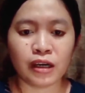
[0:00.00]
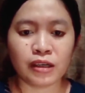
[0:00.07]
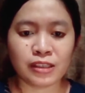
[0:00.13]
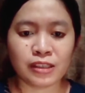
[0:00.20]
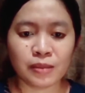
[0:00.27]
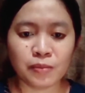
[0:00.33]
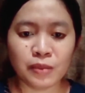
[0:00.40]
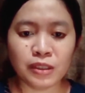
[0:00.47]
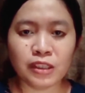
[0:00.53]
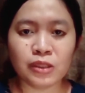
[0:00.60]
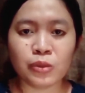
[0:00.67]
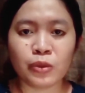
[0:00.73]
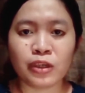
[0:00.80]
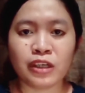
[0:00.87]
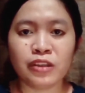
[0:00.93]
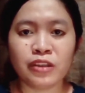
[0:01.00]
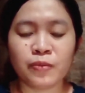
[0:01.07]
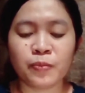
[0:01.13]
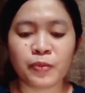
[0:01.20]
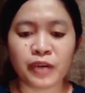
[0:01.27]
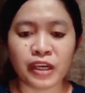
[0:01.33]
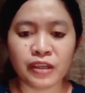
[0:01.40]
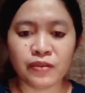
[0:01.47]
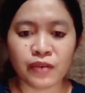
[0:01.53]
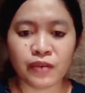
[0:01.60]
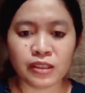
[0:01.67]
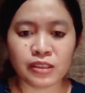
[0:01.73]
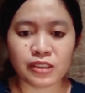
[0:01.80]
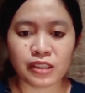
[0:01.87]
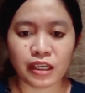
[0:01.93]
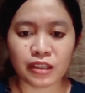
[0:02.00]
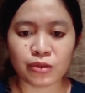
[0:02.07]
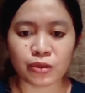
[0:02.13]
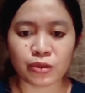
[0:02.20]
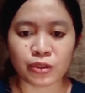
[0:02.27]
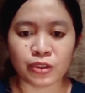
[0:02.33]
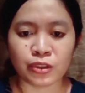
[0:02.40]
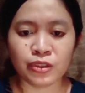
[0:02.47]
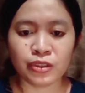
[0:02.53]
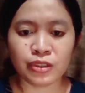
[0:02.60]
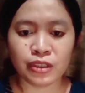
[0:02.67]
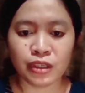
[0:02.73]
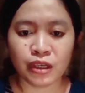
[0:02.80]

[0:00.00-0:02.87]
submitting to other private sectors